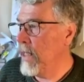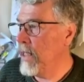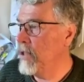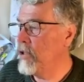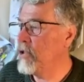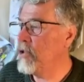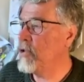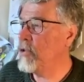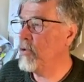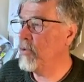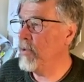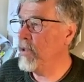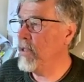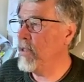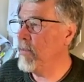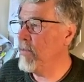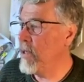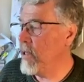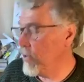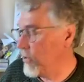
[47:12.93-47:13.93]
is
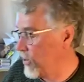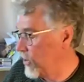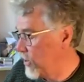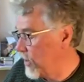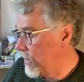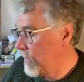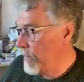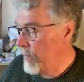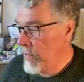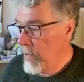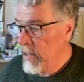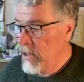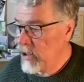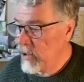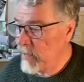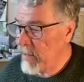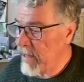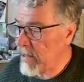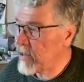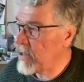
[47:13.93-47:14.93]
truly the most
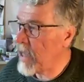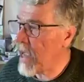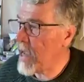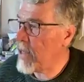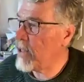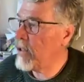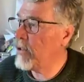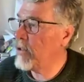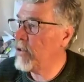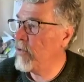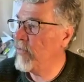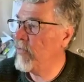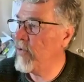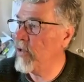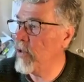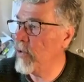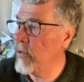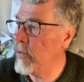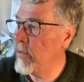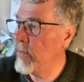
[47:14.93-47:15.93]
spectacular
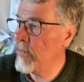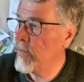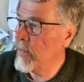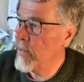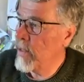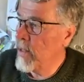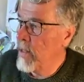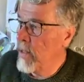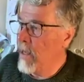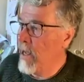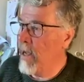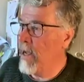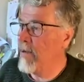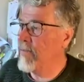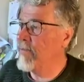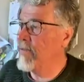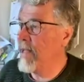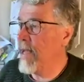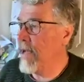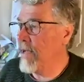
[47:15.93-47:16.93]
view
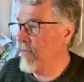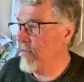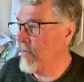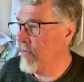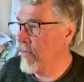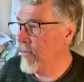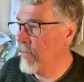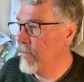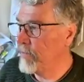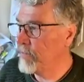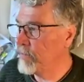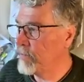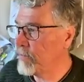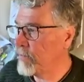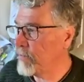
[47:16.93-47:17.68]
of life.